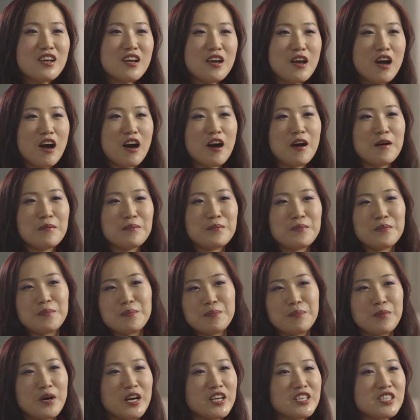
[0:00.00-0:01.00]

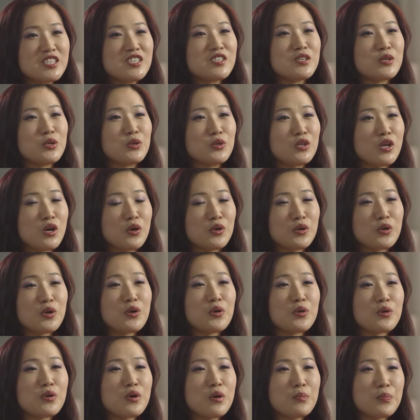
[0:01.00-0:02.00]
But you know,
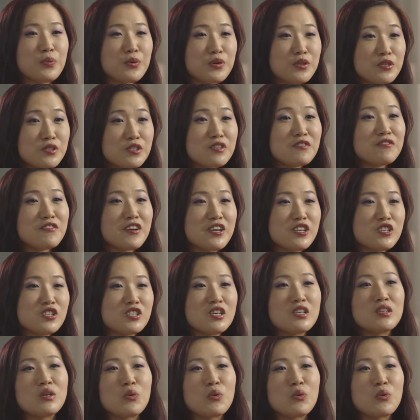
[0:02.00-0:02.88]
preservation